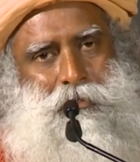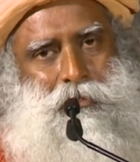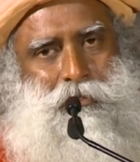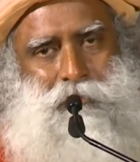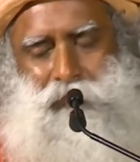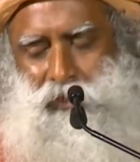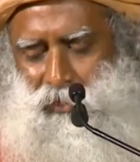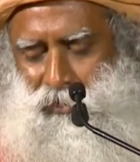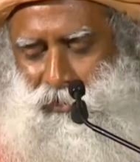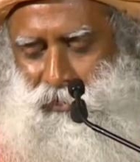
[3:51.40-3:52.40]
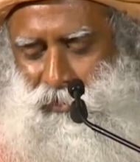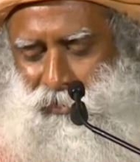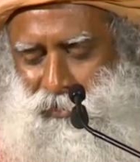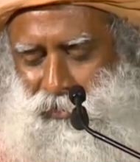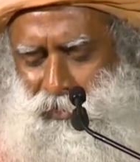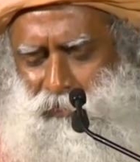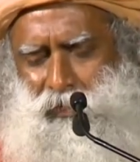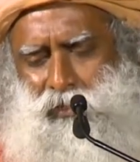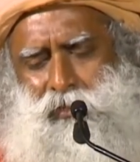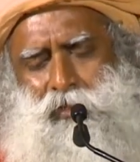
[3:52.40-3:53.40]
So the
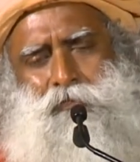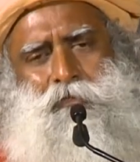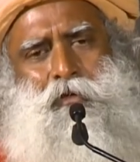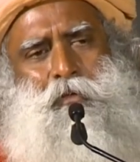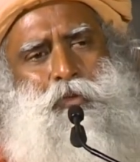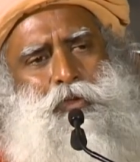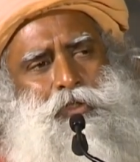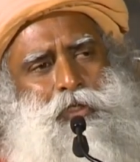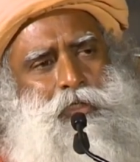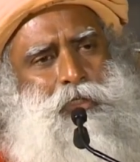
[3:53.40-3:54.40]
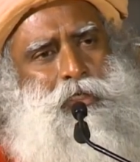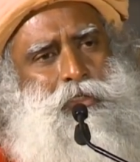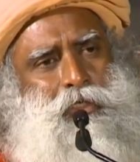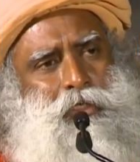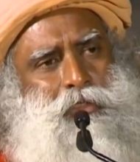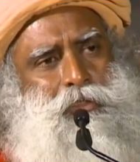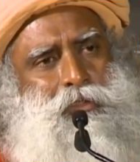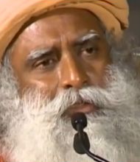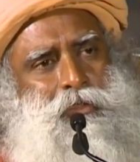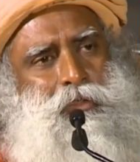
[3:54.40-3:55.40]
first and foremost success is